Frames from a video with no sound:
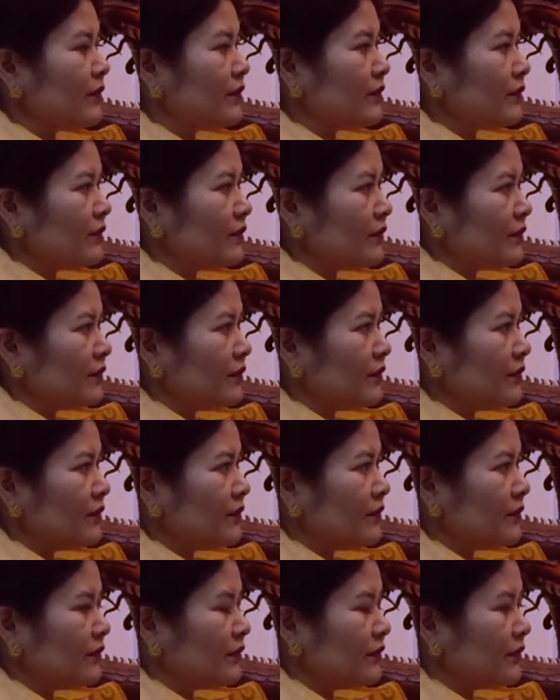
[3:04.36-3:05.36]

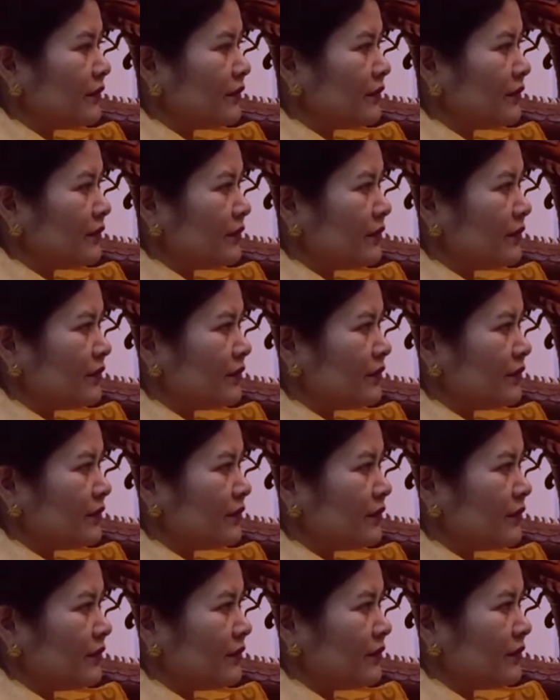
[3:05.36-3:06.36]

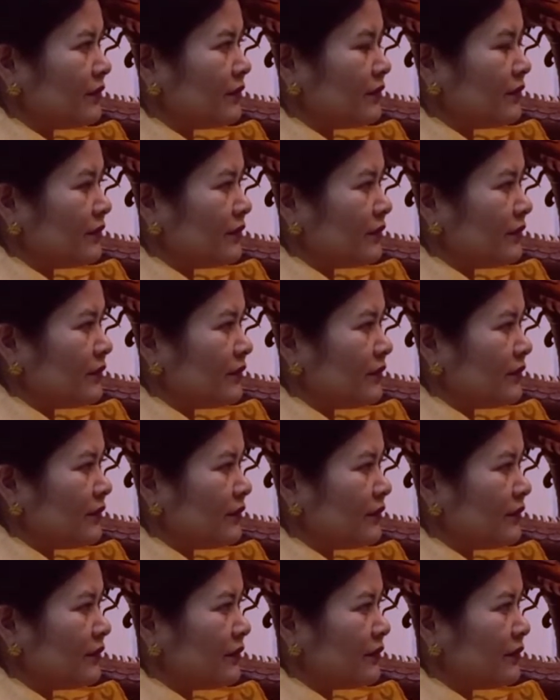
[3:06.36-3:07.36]

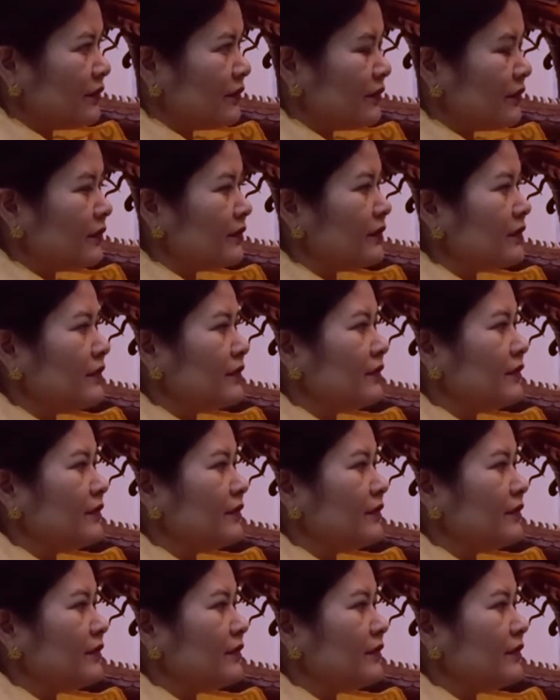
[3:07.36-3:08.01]
This person isn't speaking.